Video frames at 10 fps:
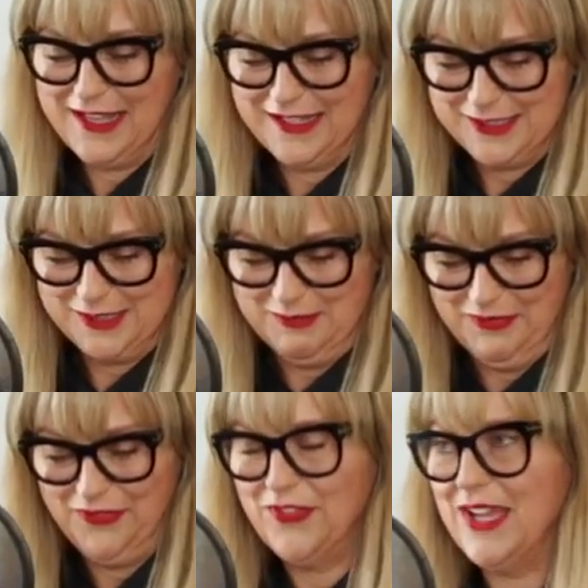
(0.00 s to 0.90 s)
had some
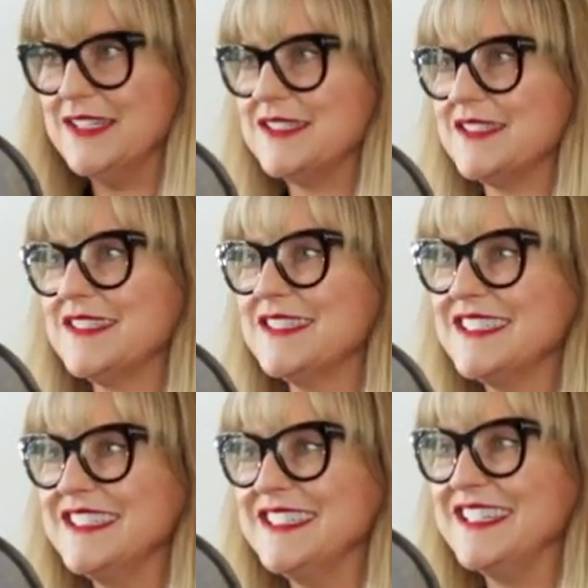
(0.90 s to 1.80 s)
fights,
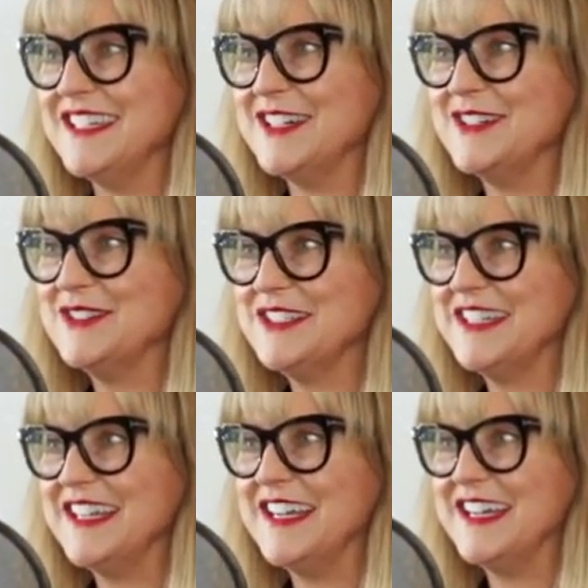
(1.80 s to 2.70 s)
you know?
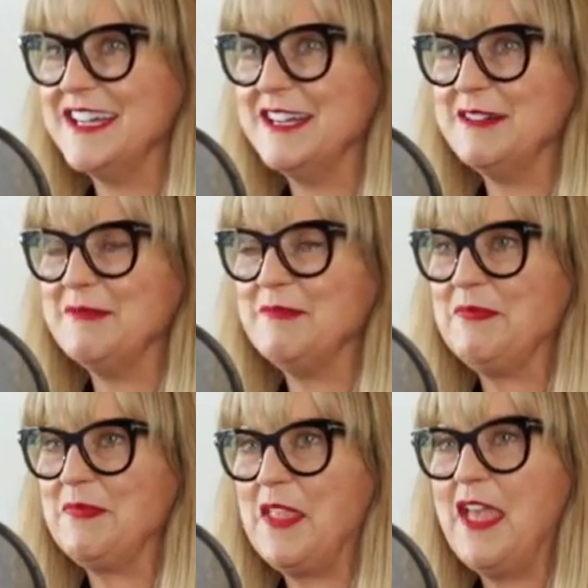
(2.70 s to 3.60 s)
Yeah, no, it's